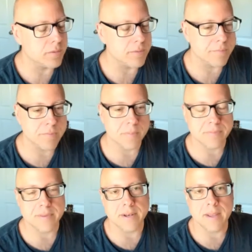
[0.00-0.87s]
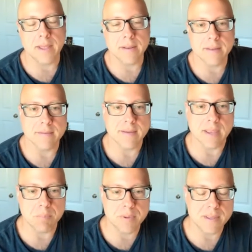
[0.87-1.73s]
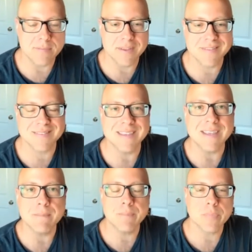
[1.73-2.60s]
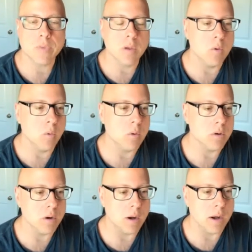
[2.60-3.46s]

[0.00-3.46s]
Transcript: flips that contain PVC or